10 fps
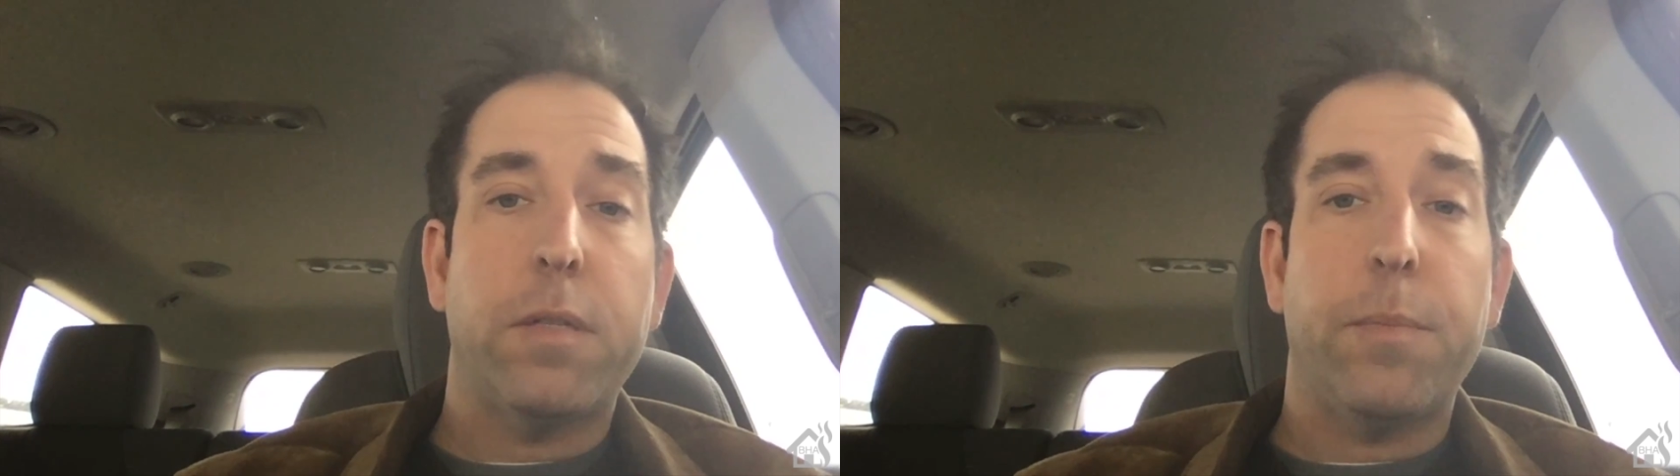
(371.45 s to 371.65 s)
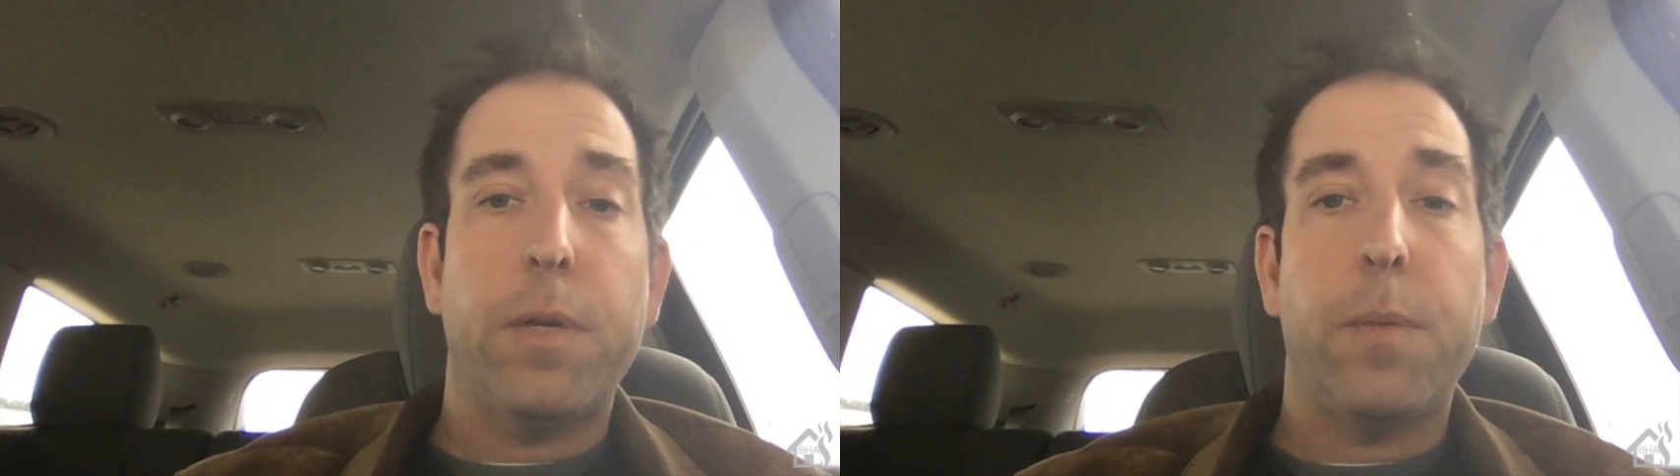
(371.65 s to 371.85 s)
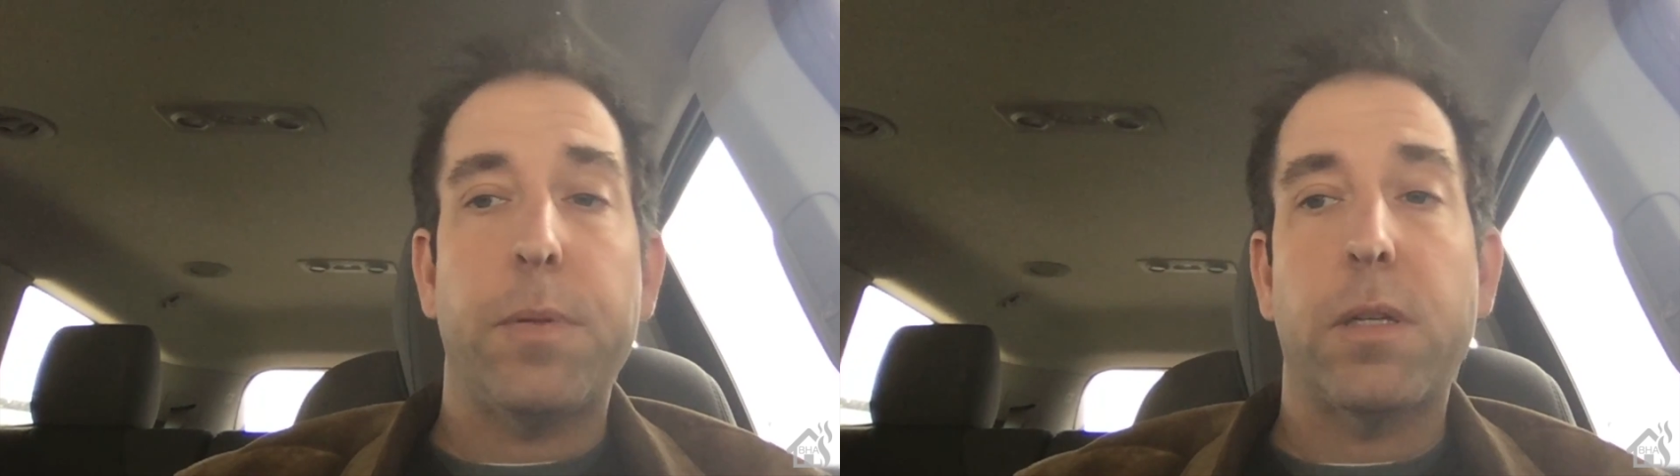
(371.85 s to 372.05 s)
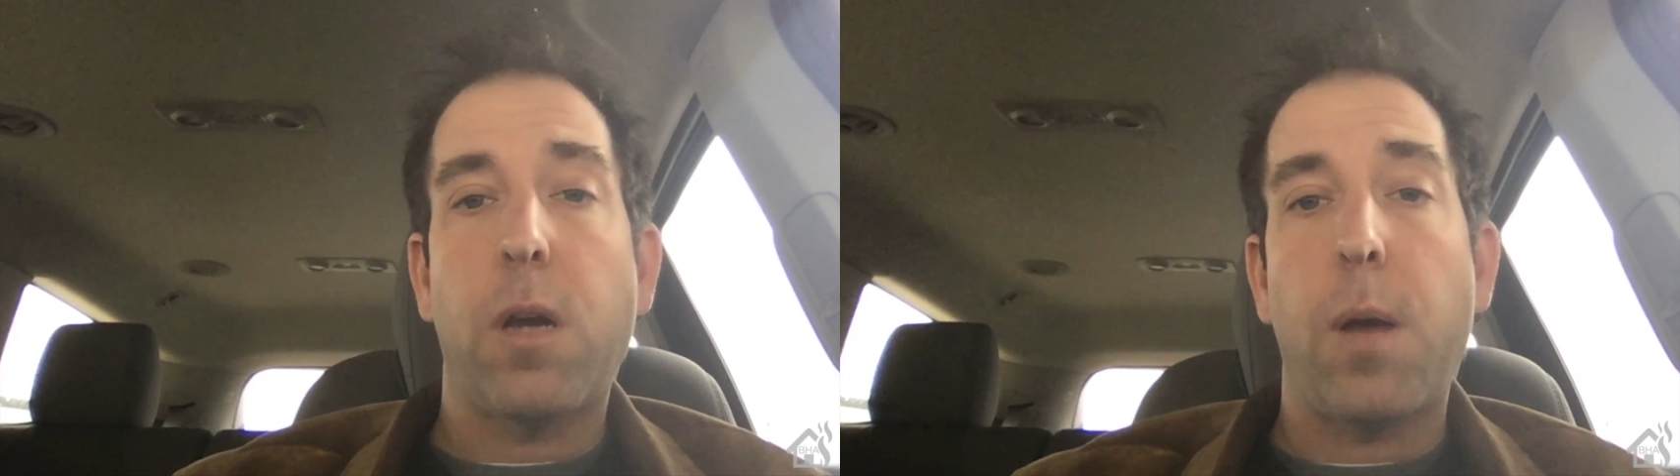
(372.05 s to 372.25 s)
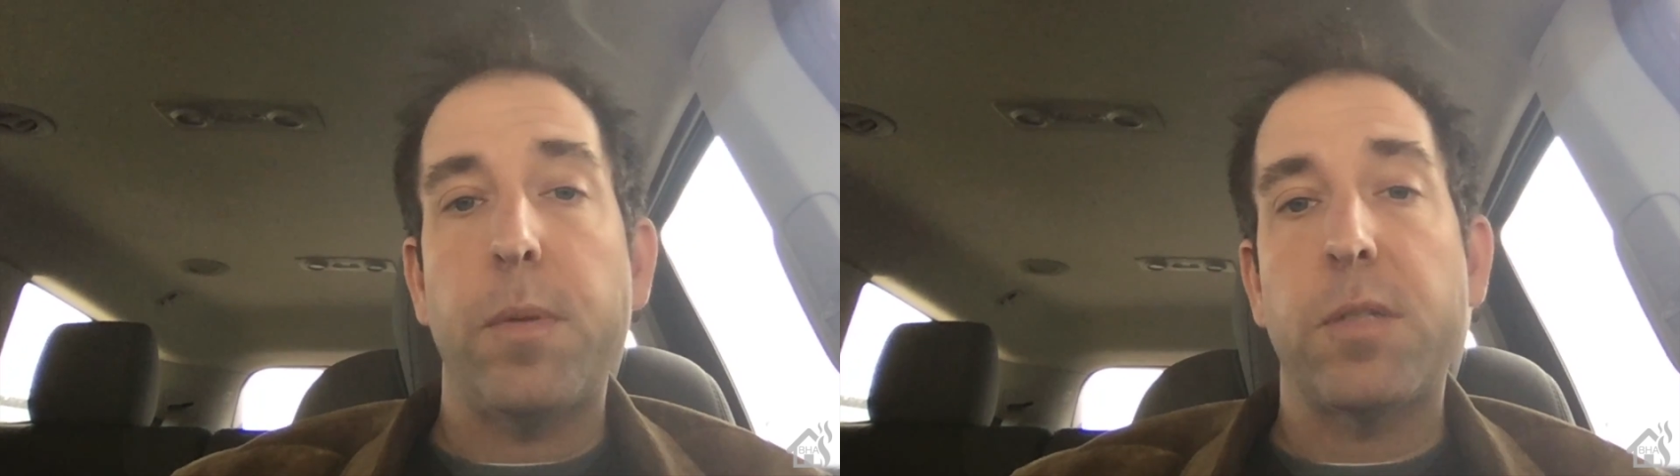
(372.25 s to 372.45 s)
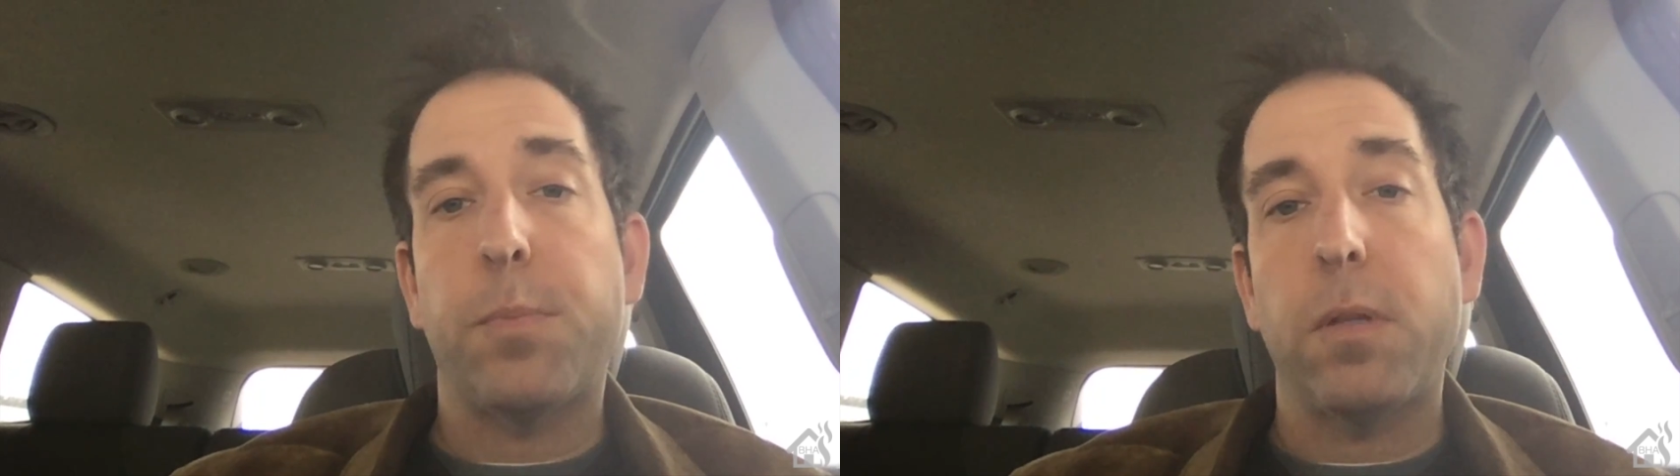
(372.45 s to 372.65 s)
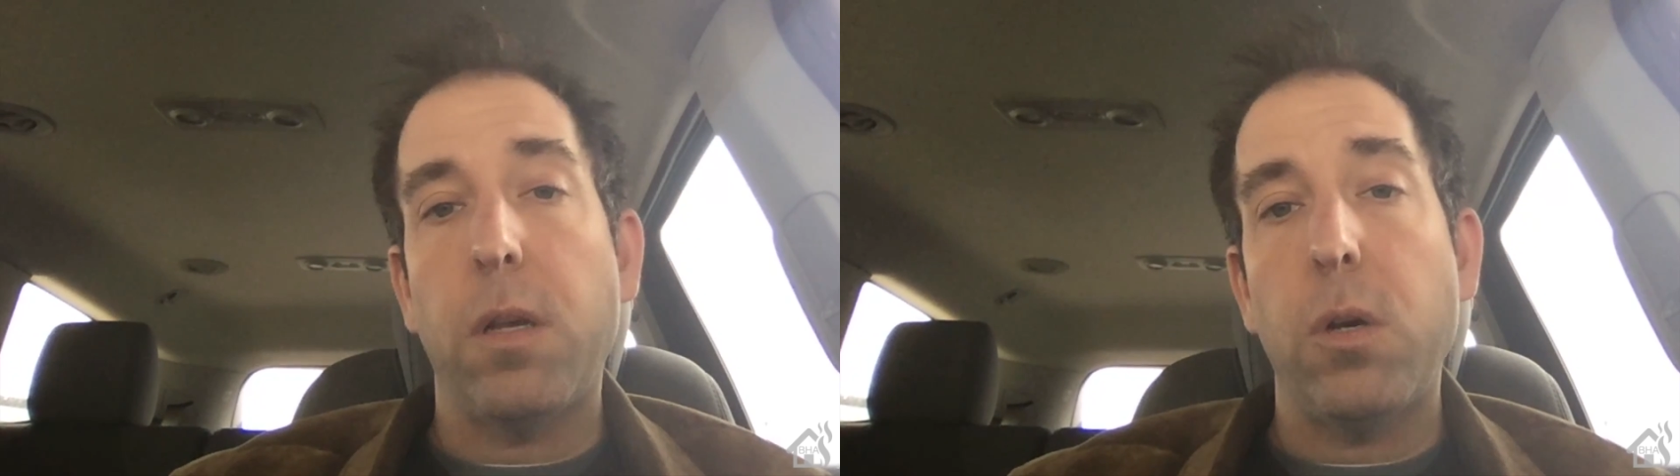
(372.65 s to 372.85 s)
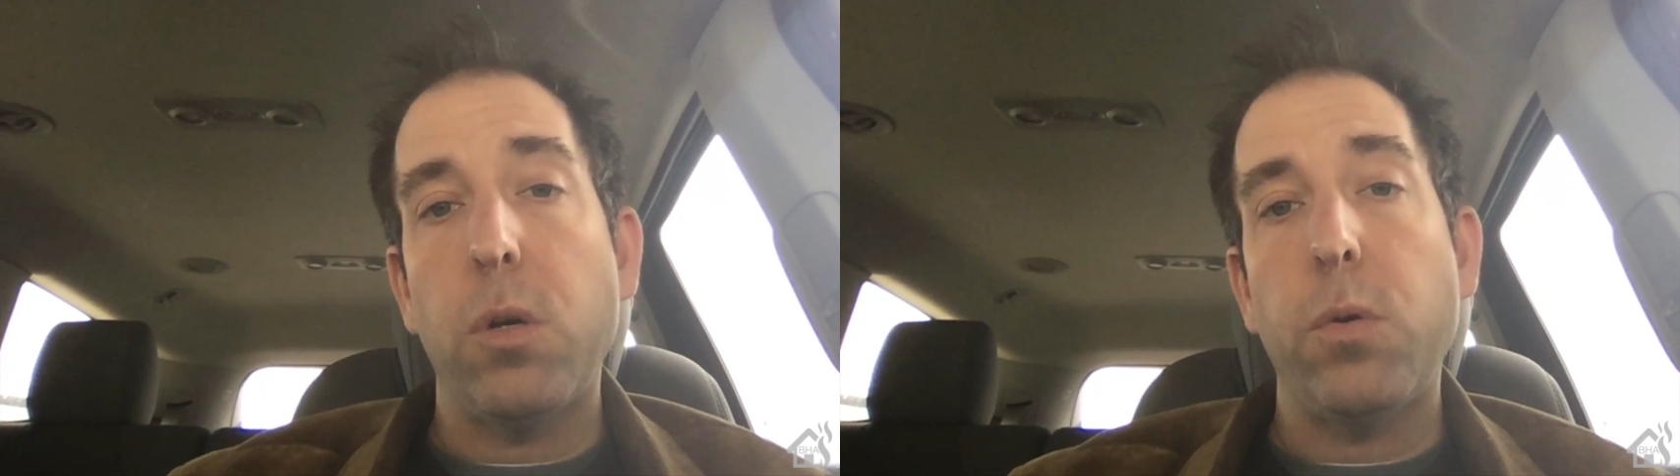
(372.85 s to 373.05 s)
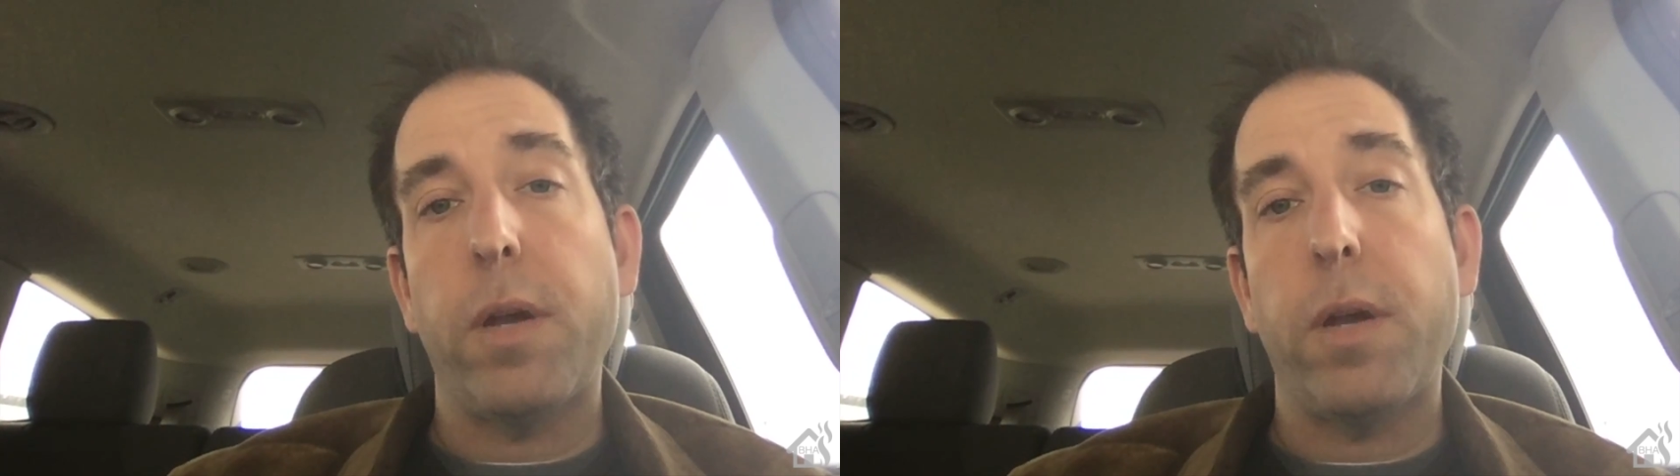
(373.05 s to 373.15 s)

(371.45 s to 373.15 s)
hit me up in the comments below.